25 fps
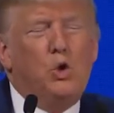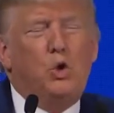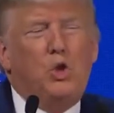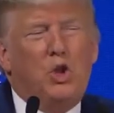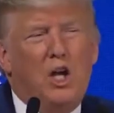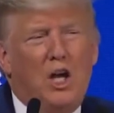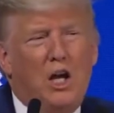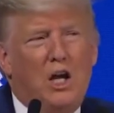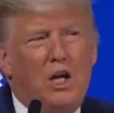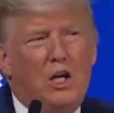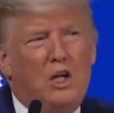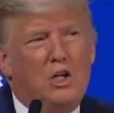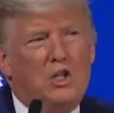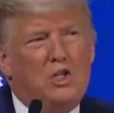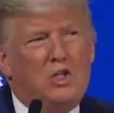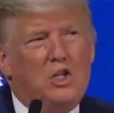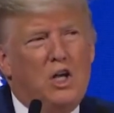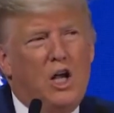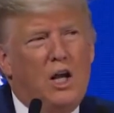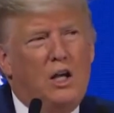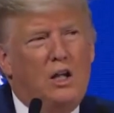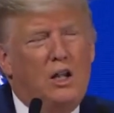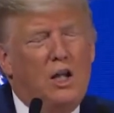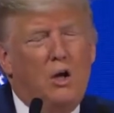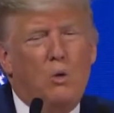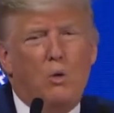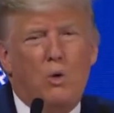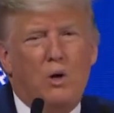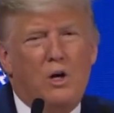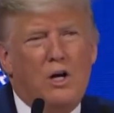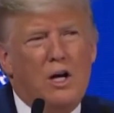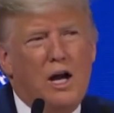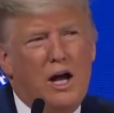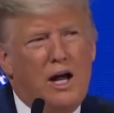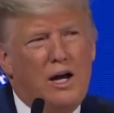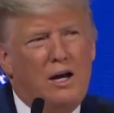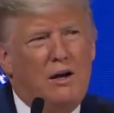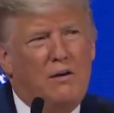do things that they
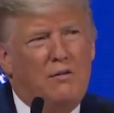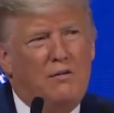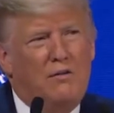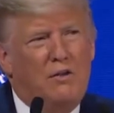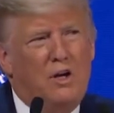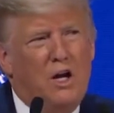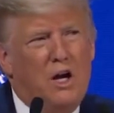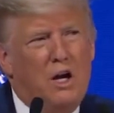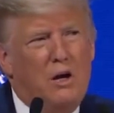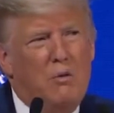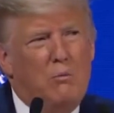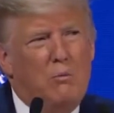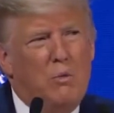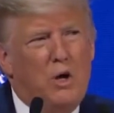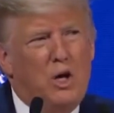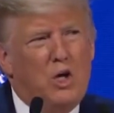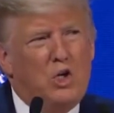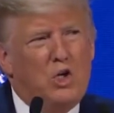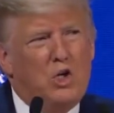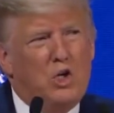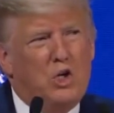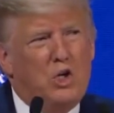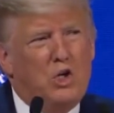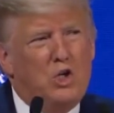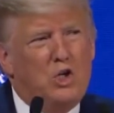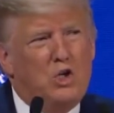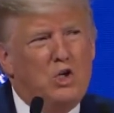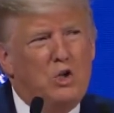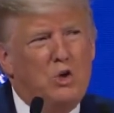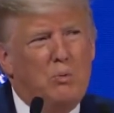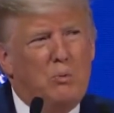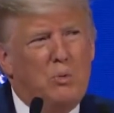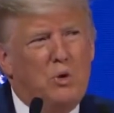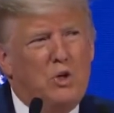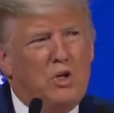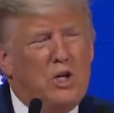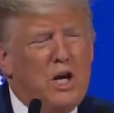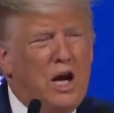would not have done, measures
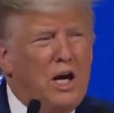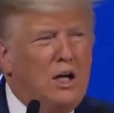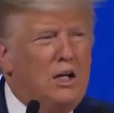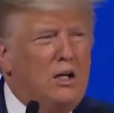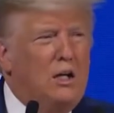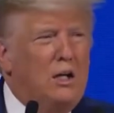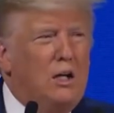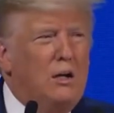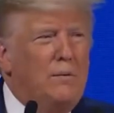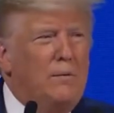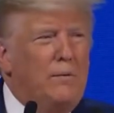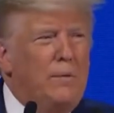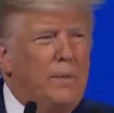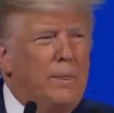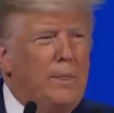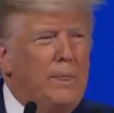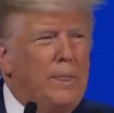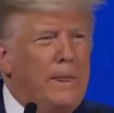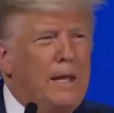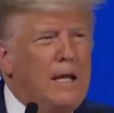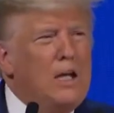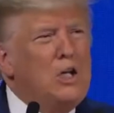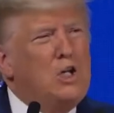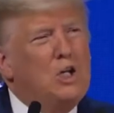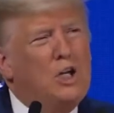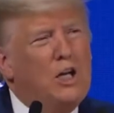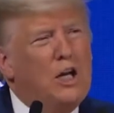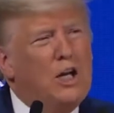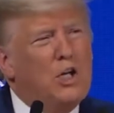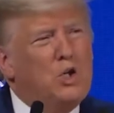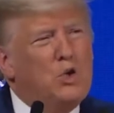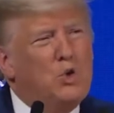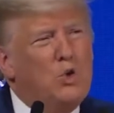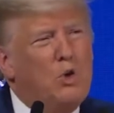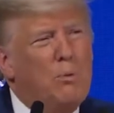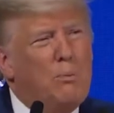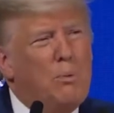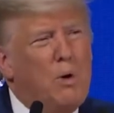to protect
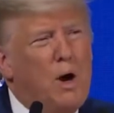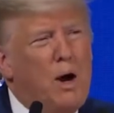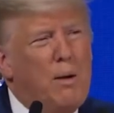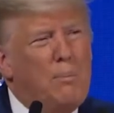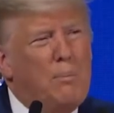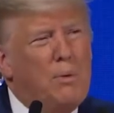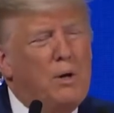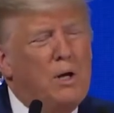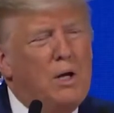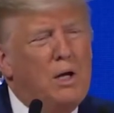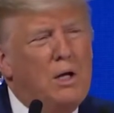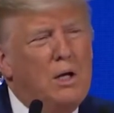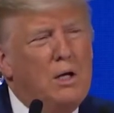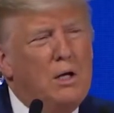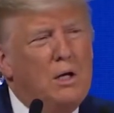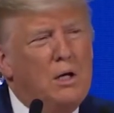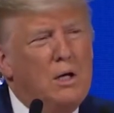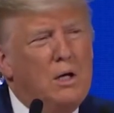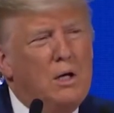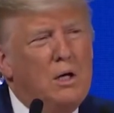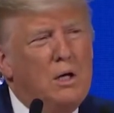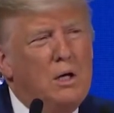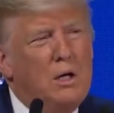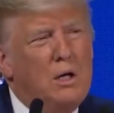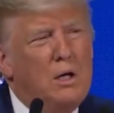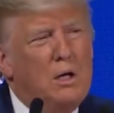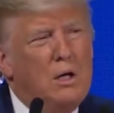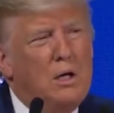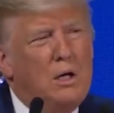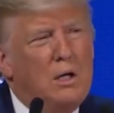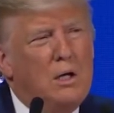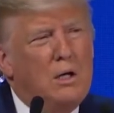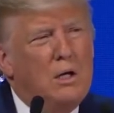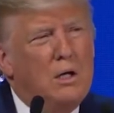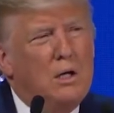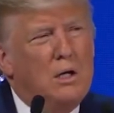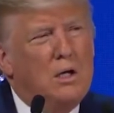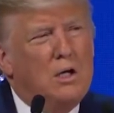intellectual property,
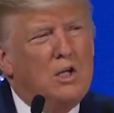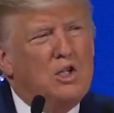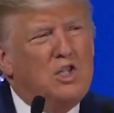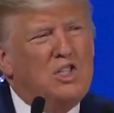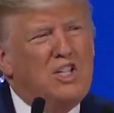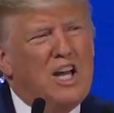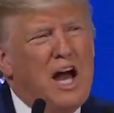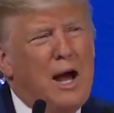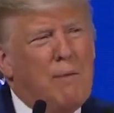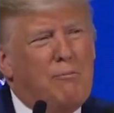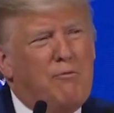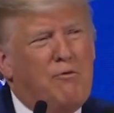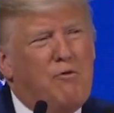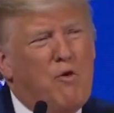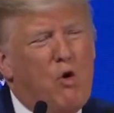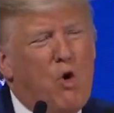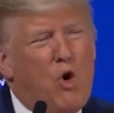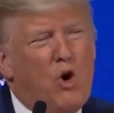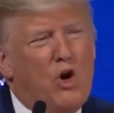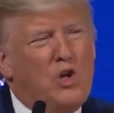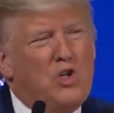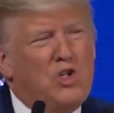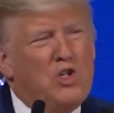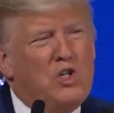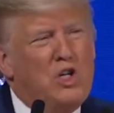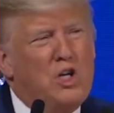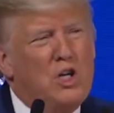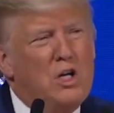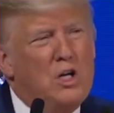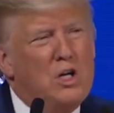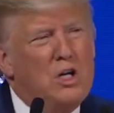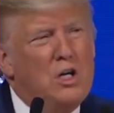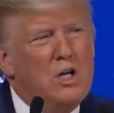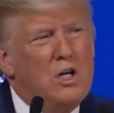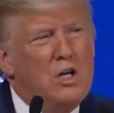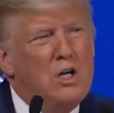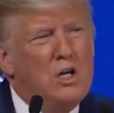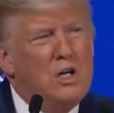stop forced
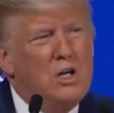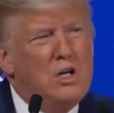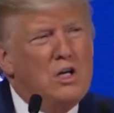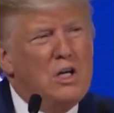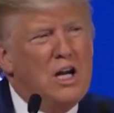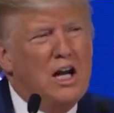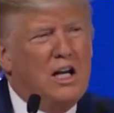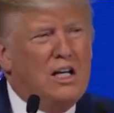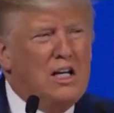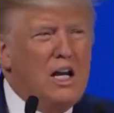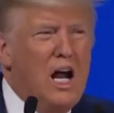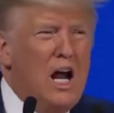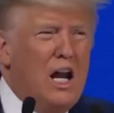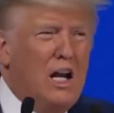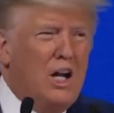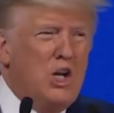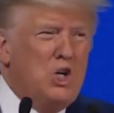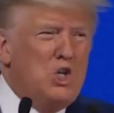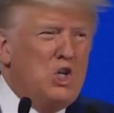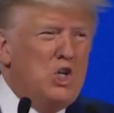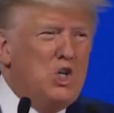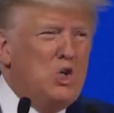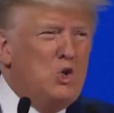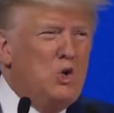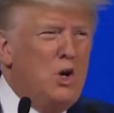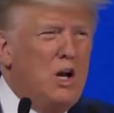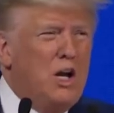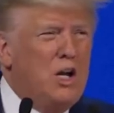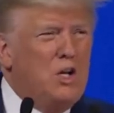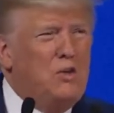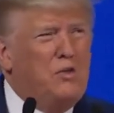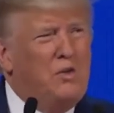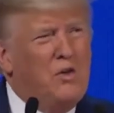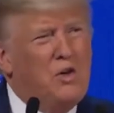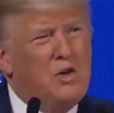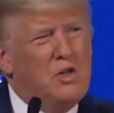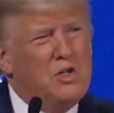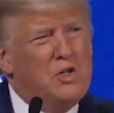technology
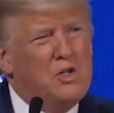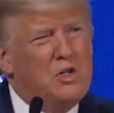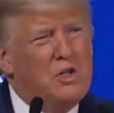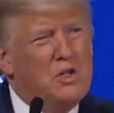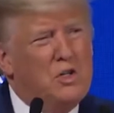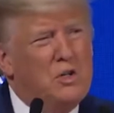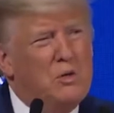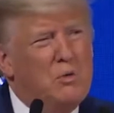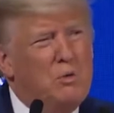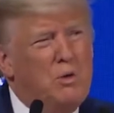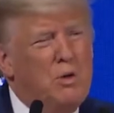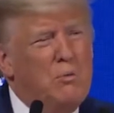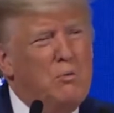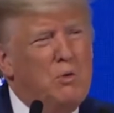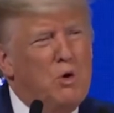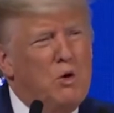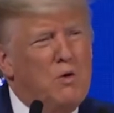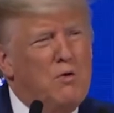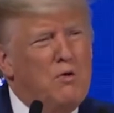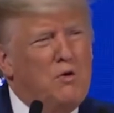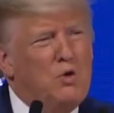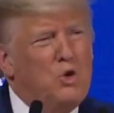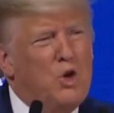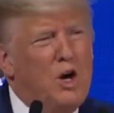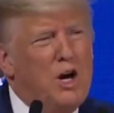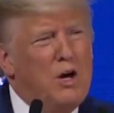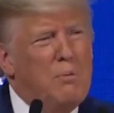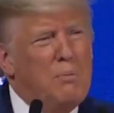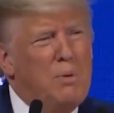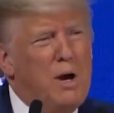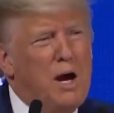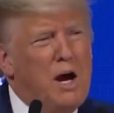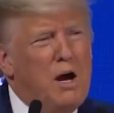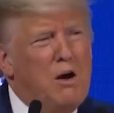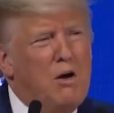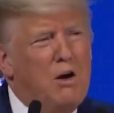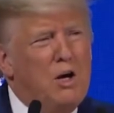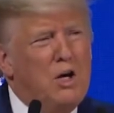transfers, remove
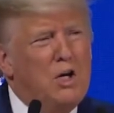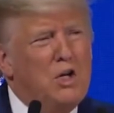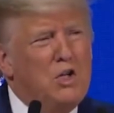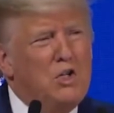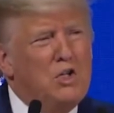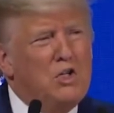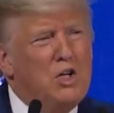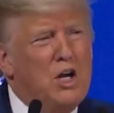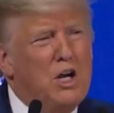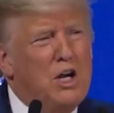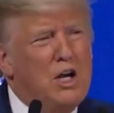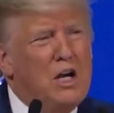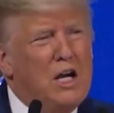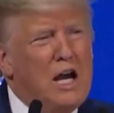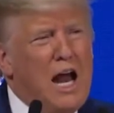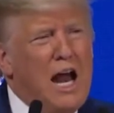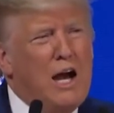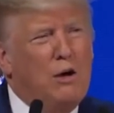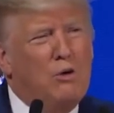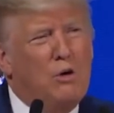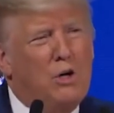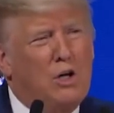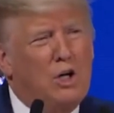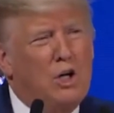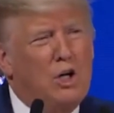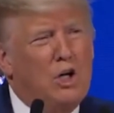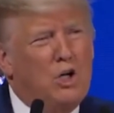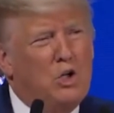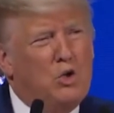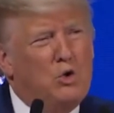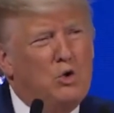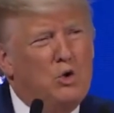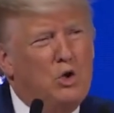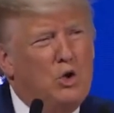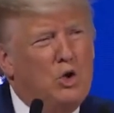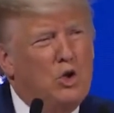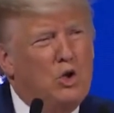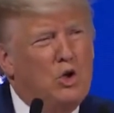trade barriers and
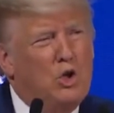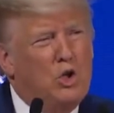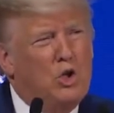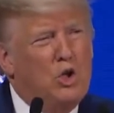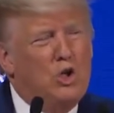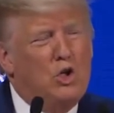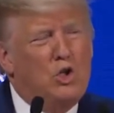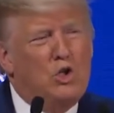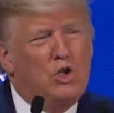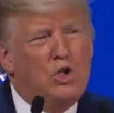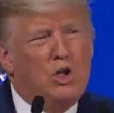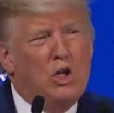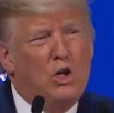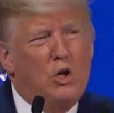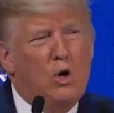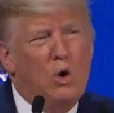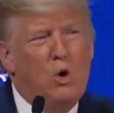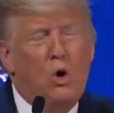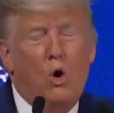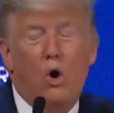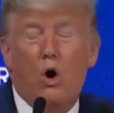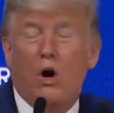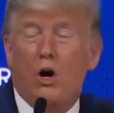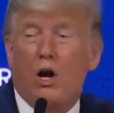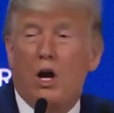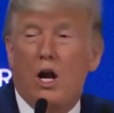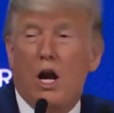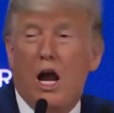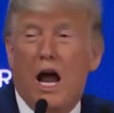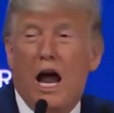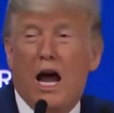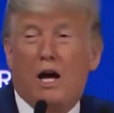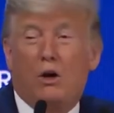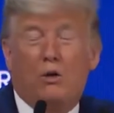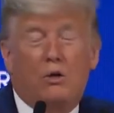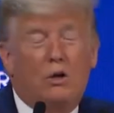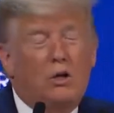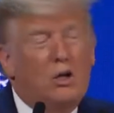agricultural goods and on
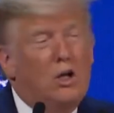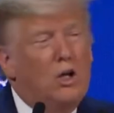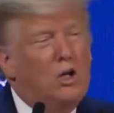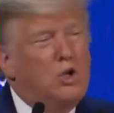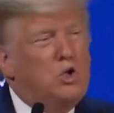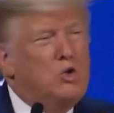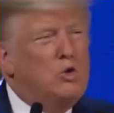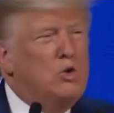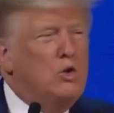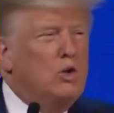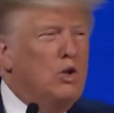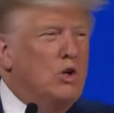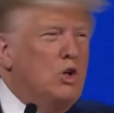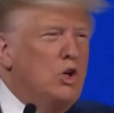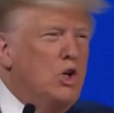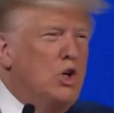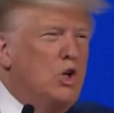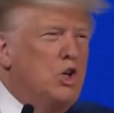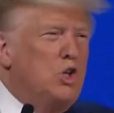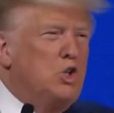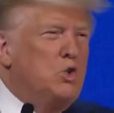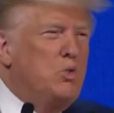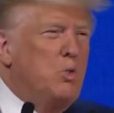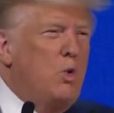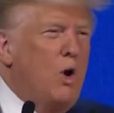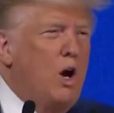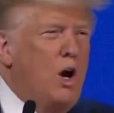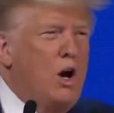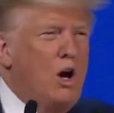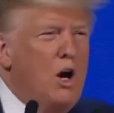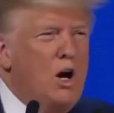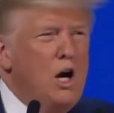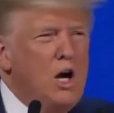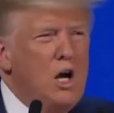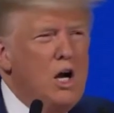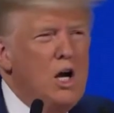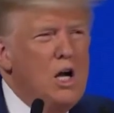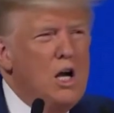agricultural goods
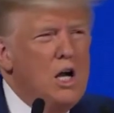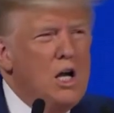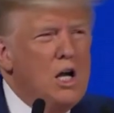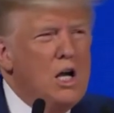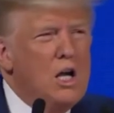where